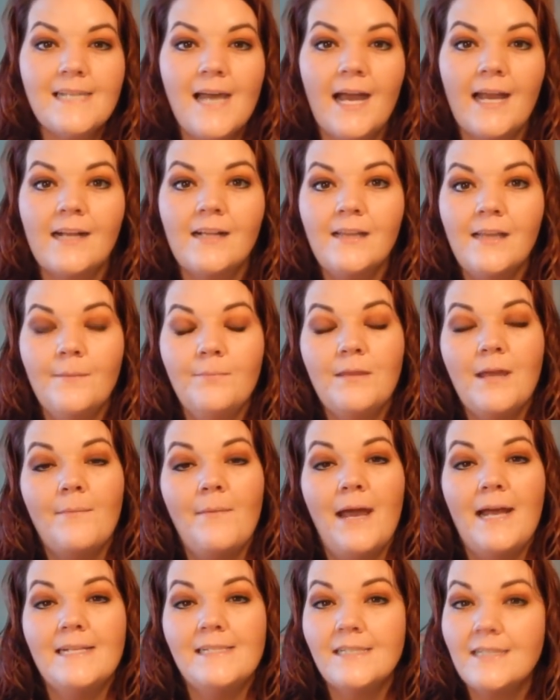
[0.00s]
I clip them
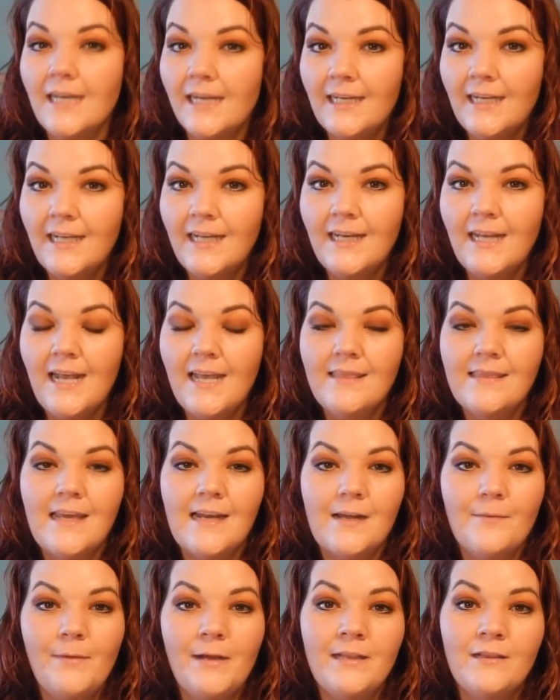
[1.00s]
as needed and
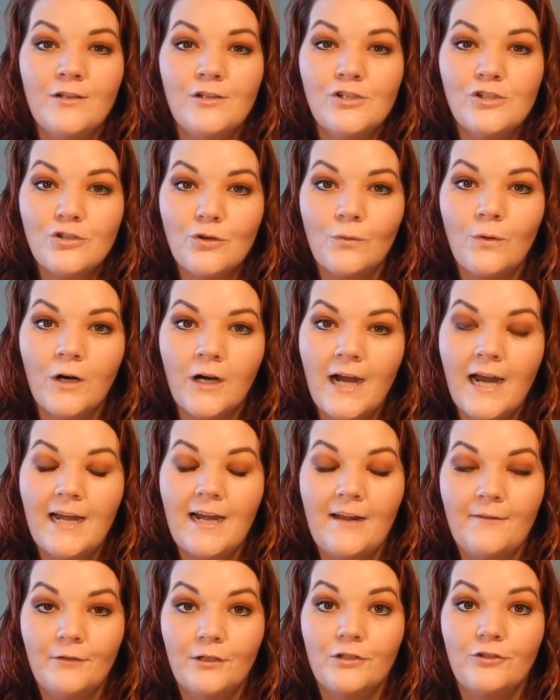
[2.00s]
then I'm in the store and
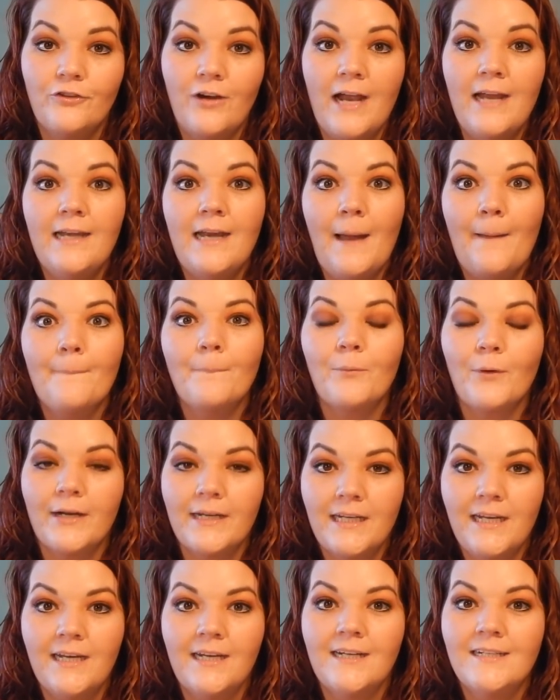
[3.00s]
I regret not
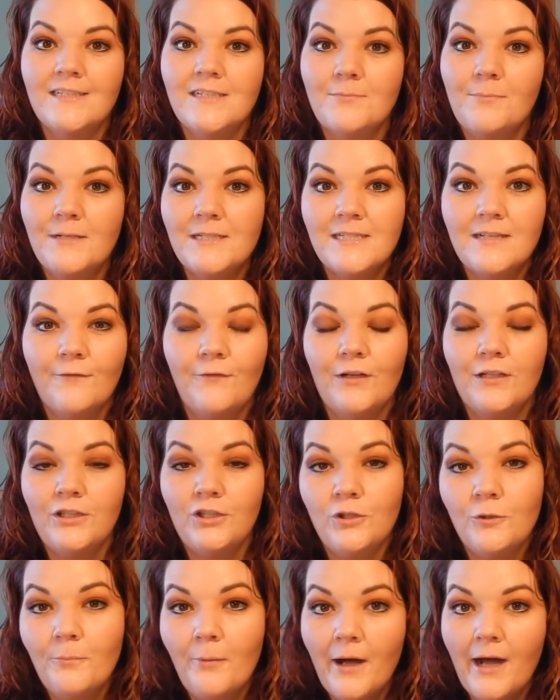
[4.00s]
bringing a specific
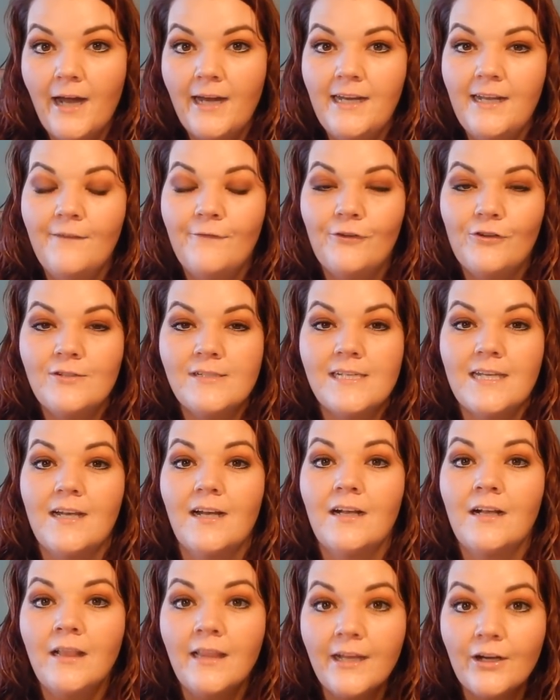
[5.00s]
coupon if you see
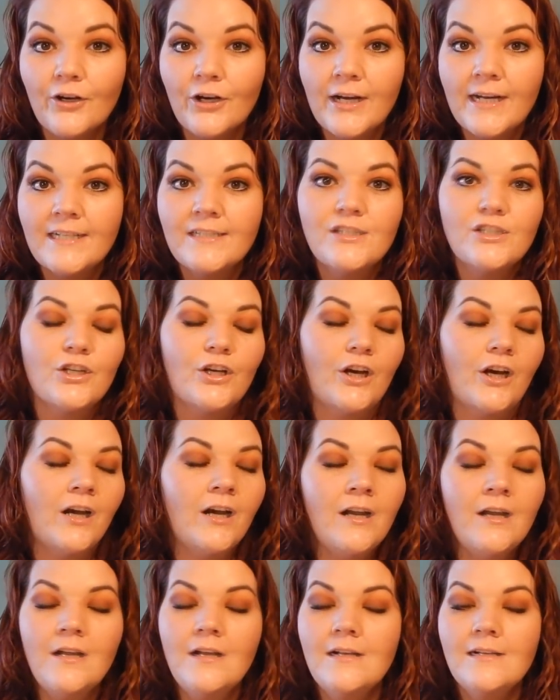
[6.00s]
a clearance or
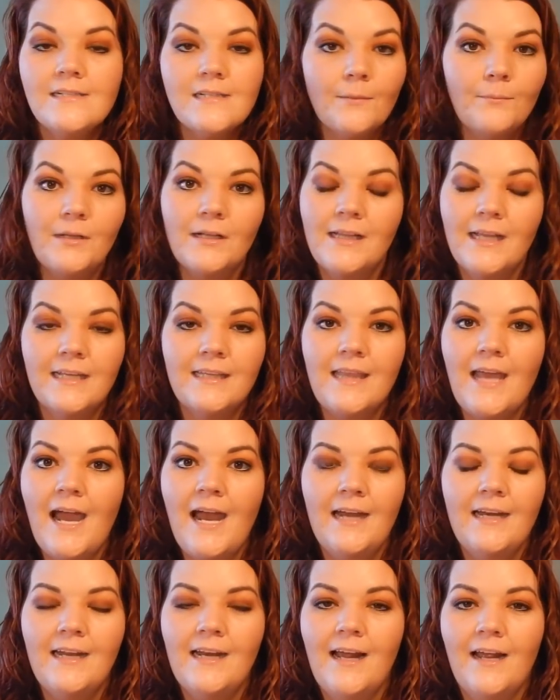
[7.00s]
something like
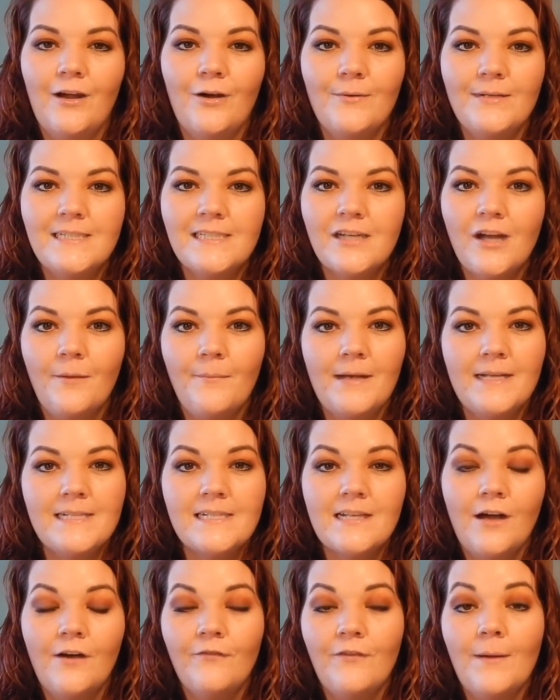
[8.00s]
that. And I always tell
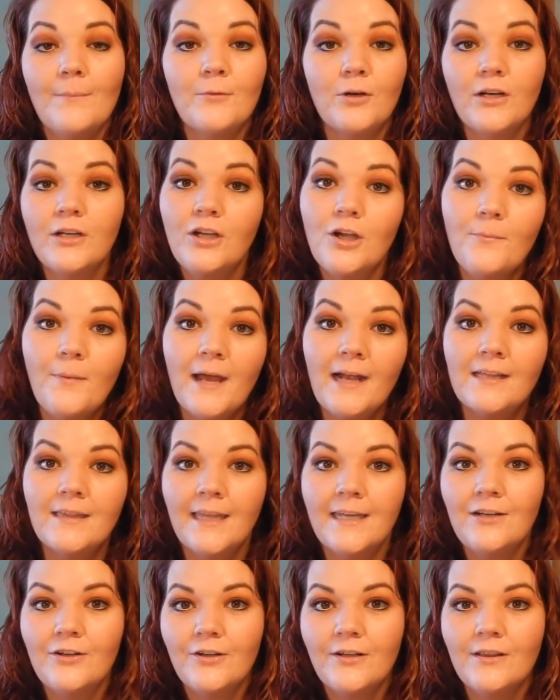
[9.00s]
myself, I'm gonna go back
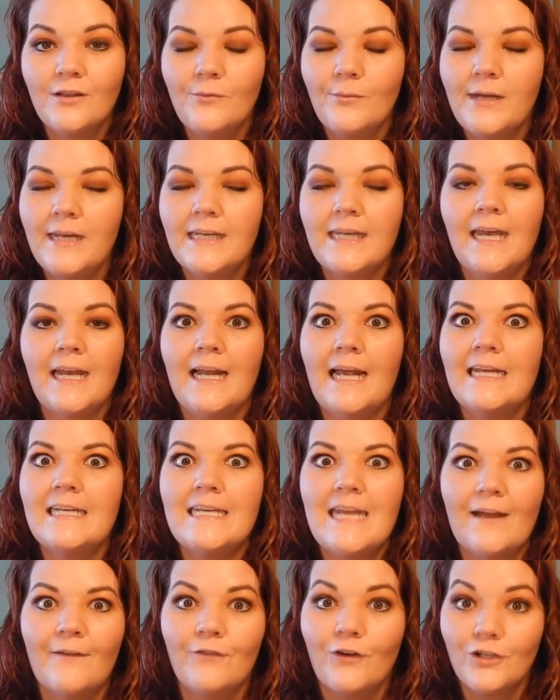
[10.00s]
later in the week and I
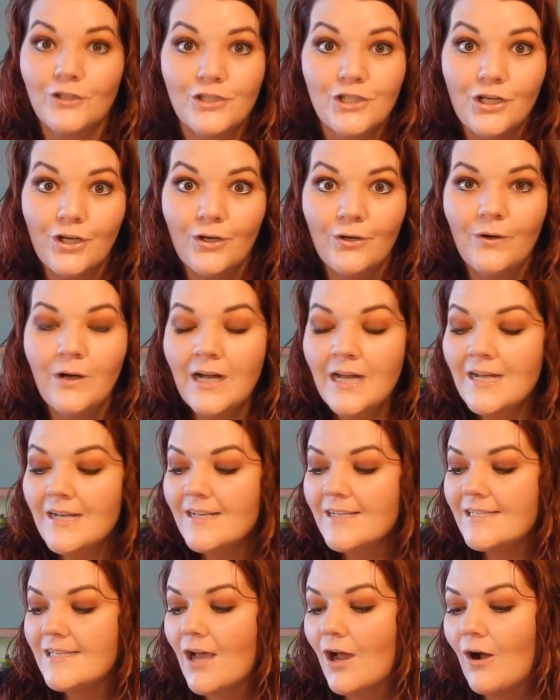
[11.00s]
never do.
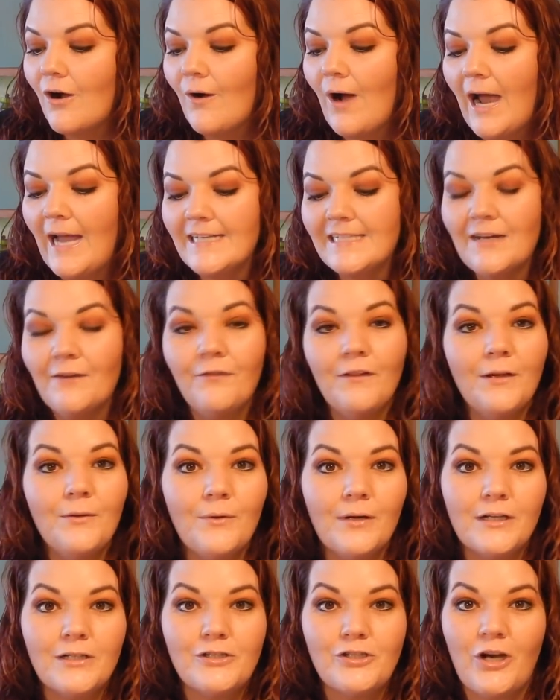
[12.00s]
So I definitely
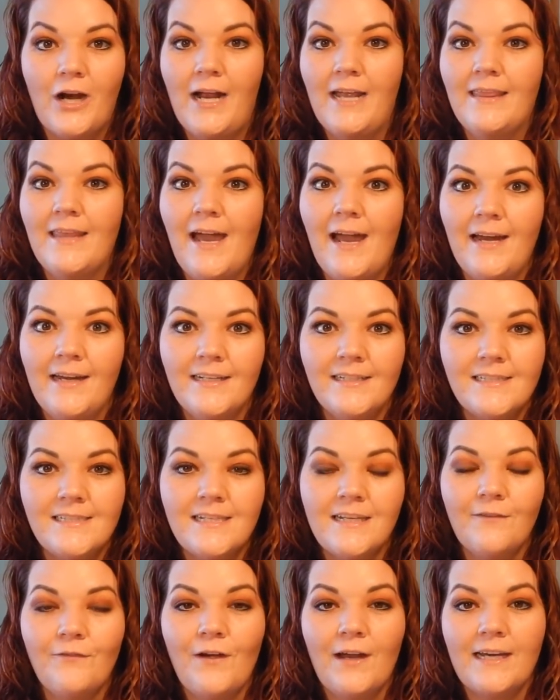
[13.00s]
wanna try that and
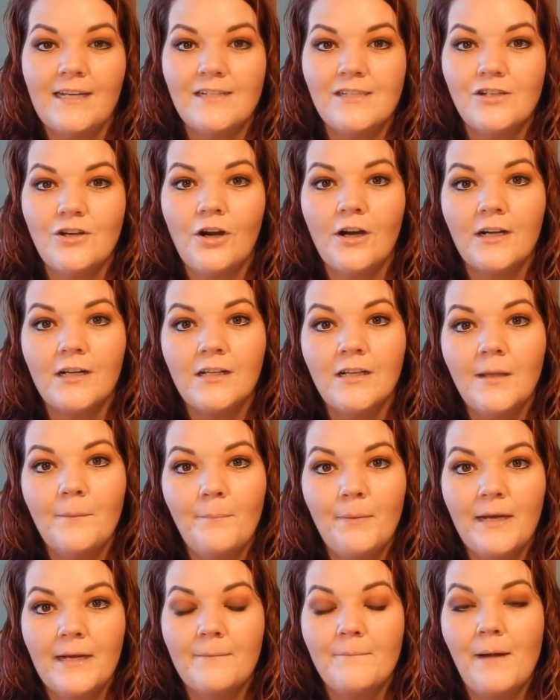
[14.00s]
see if I can start
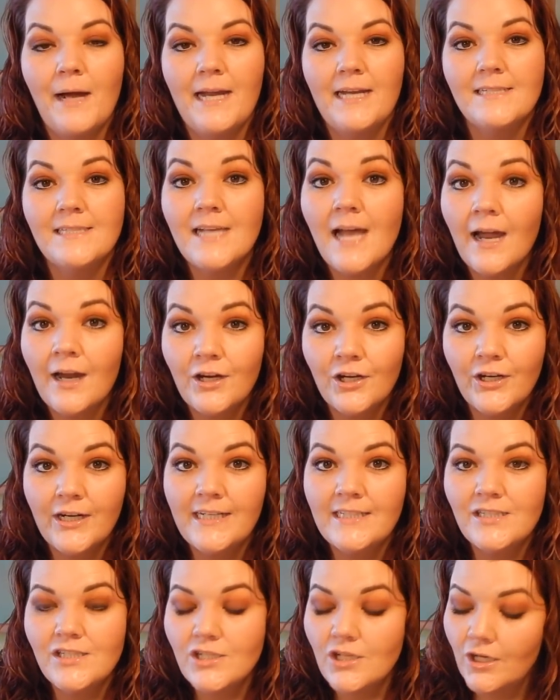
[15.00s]
clipping my entire
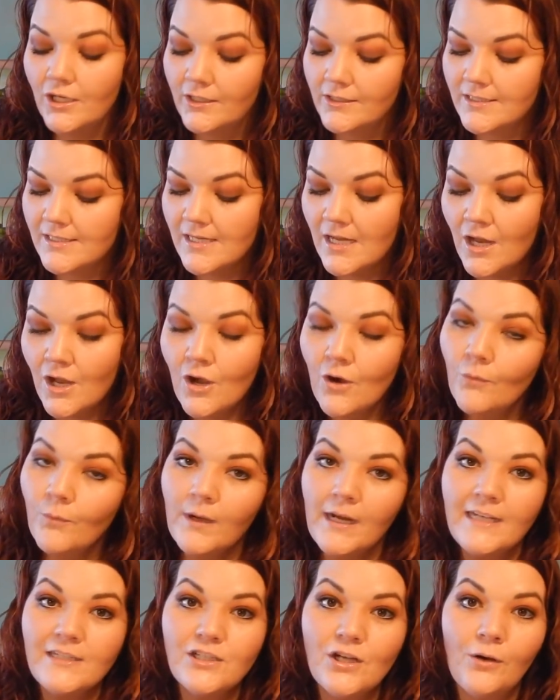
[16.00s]
inserts.
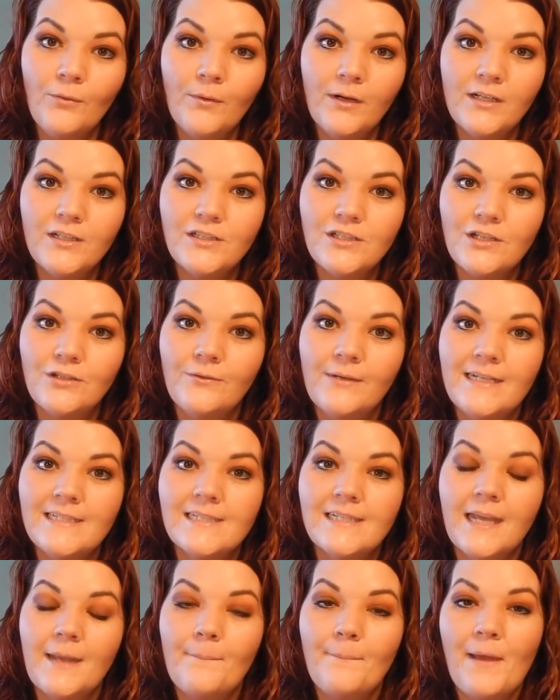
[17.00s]
What I don't wanna do
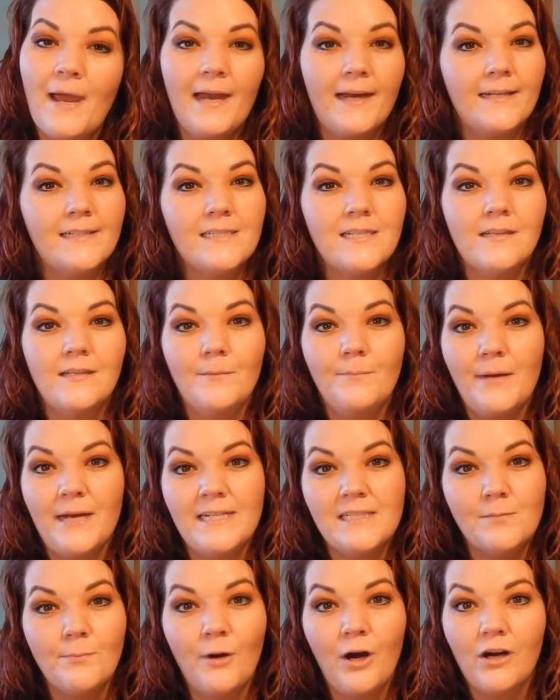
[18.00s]
is get back into the
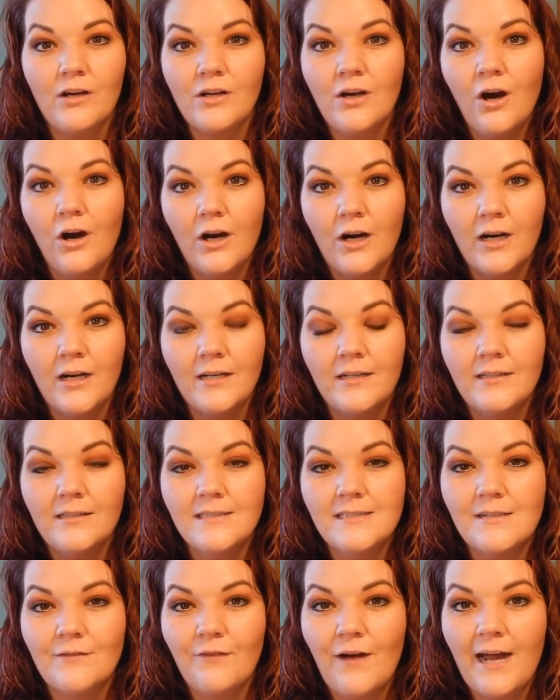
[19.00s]
baseball
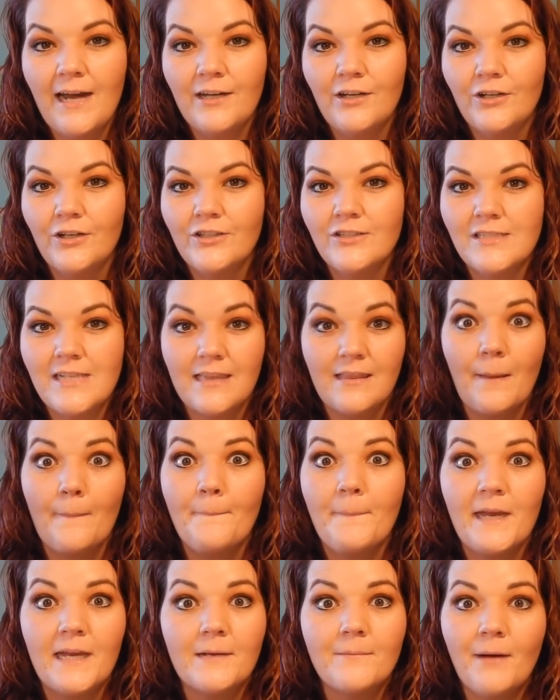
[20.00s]
card dividers and the
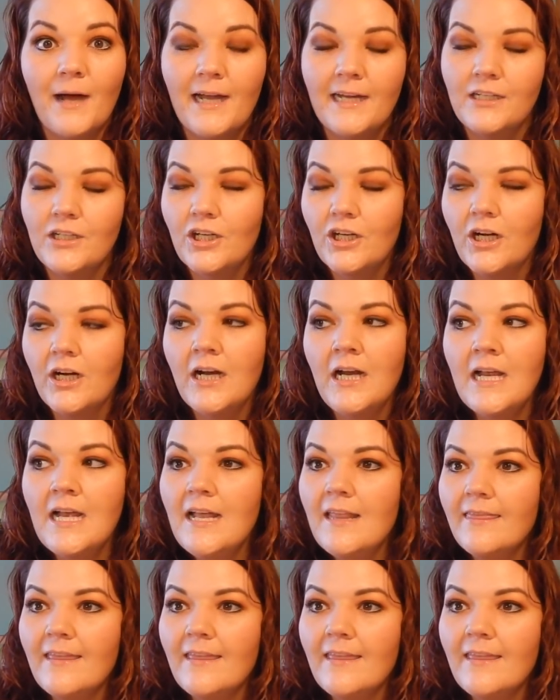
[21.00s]
big binder.